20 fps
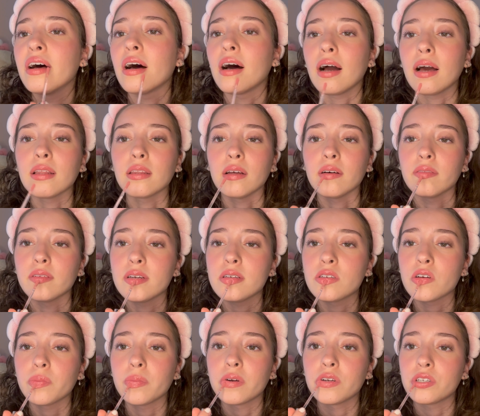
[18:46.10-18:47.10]
I love these
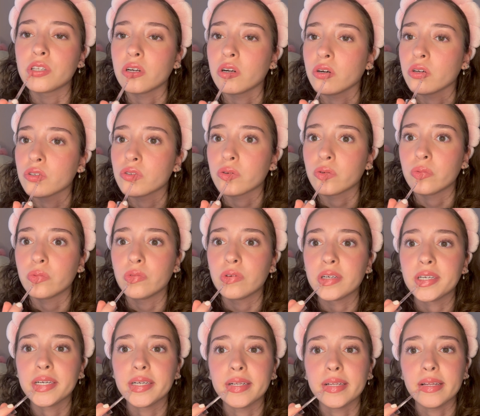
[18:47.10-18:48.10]
so much. They're also
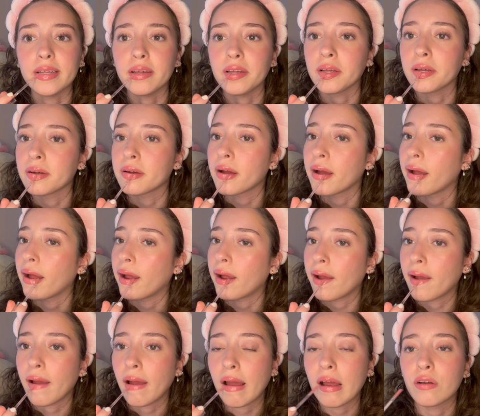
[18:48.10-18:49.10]
really,
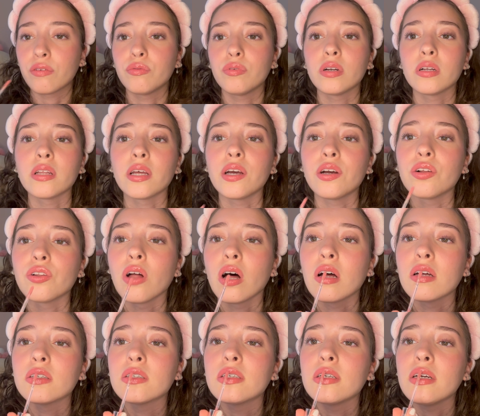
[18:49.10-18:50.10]
really
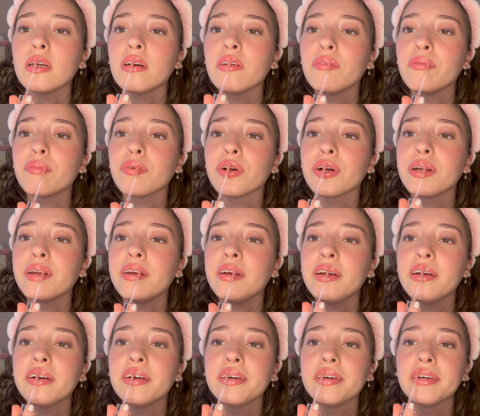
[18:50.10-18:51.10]
glossy and
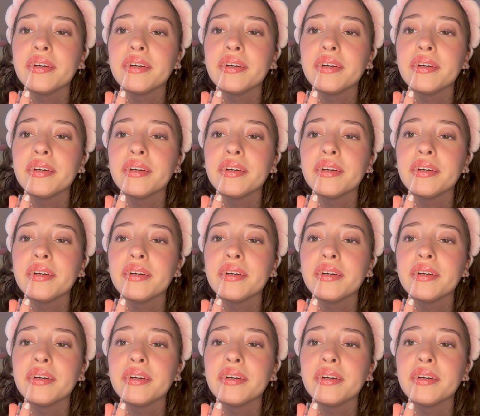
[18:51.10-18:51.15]
pretty.